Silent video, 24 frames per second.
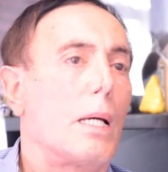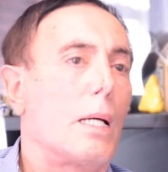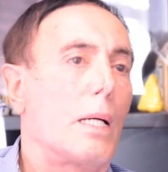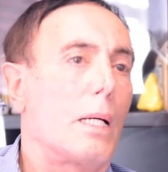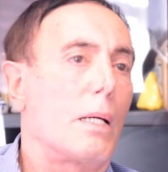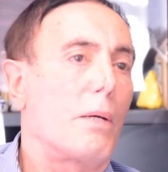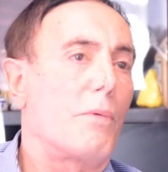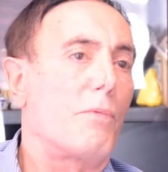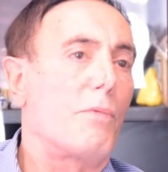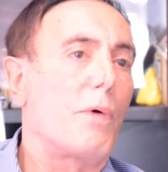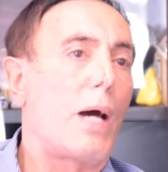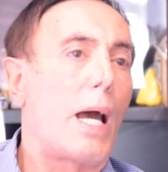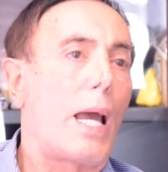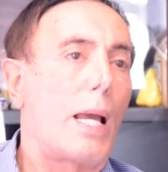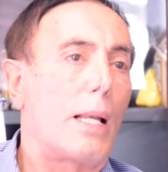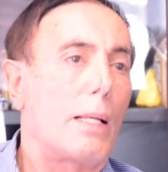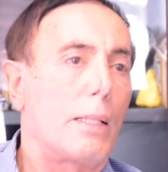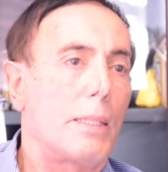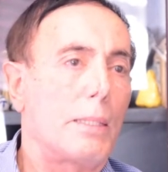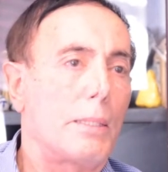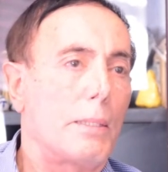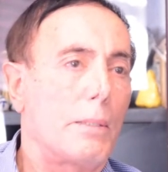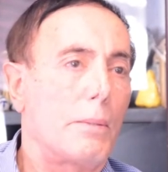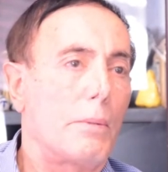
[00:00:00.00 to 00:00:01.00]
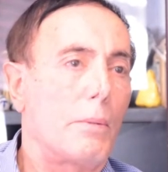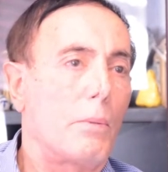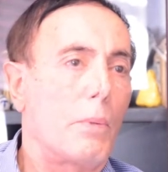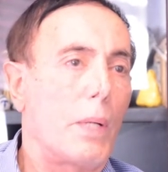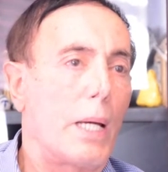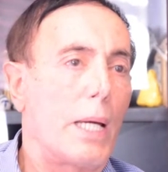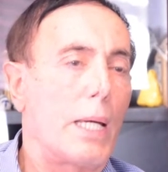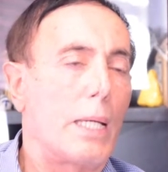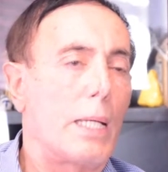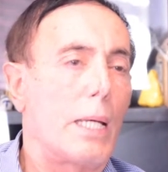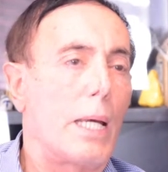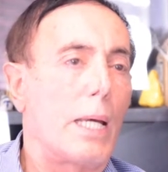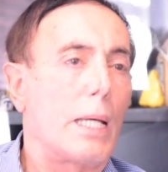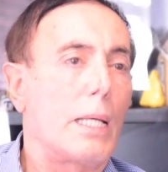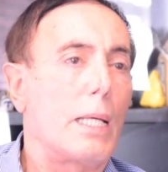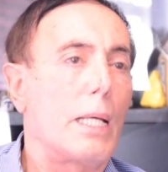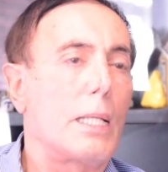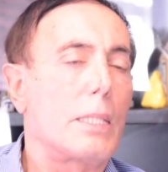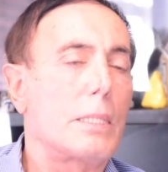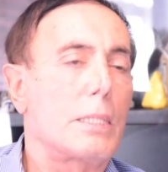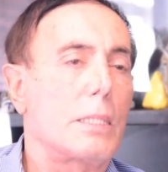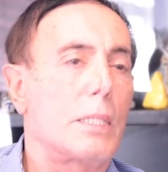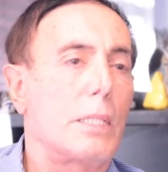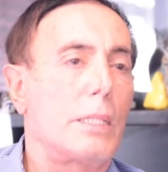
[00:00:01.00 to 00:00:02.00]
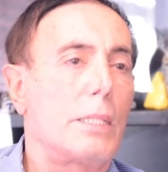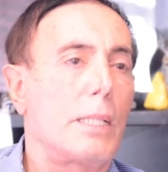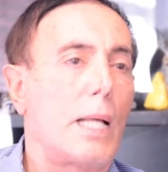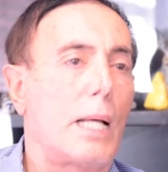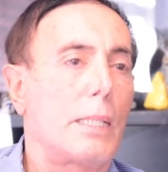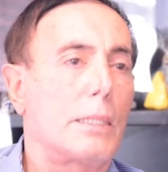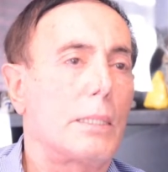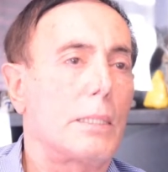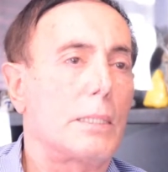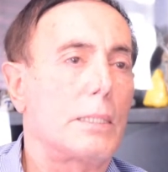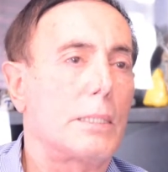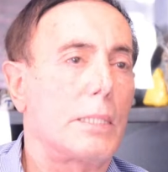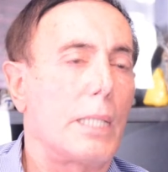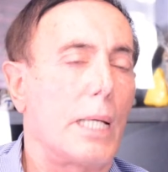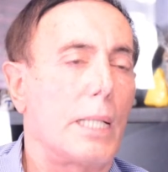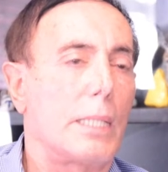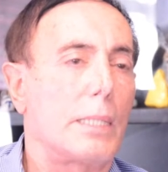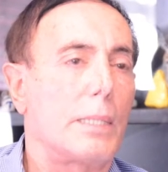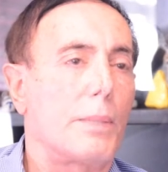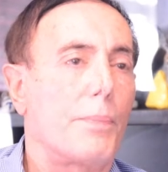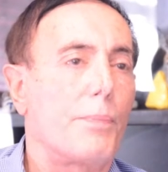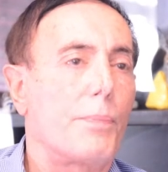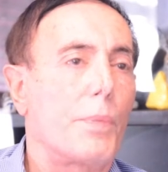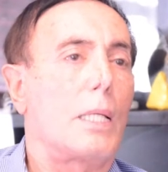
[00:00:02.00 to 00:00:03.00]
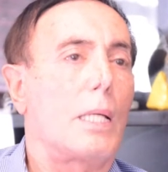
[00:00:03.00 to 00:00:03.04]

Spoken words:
violent way against the United States.